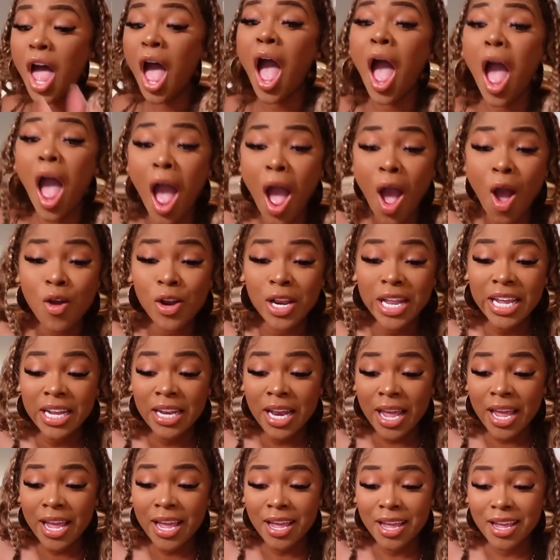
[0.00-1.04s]
Oh,
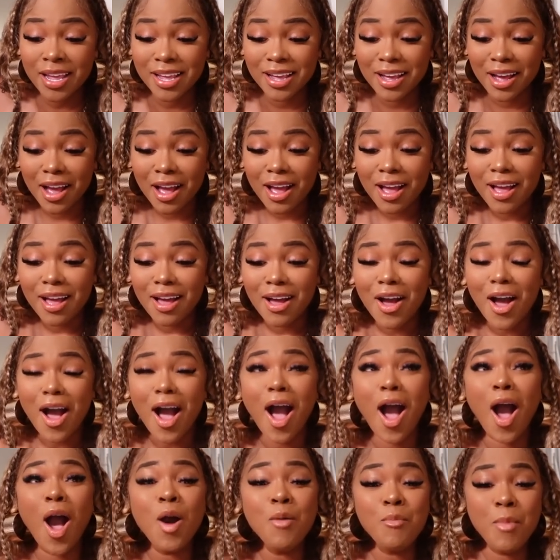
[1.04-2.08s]
Lily.
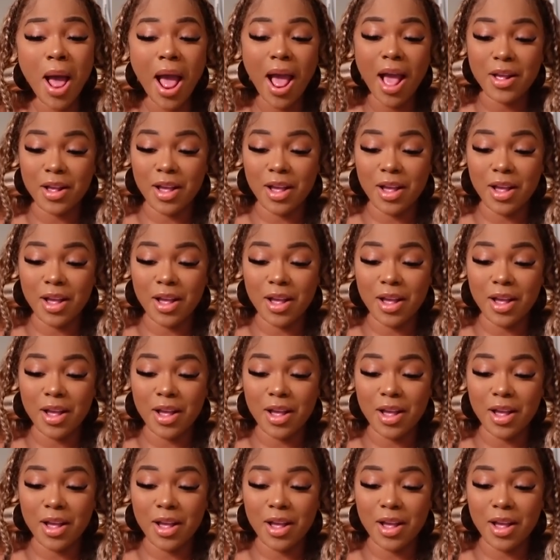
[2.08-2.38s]
Oh my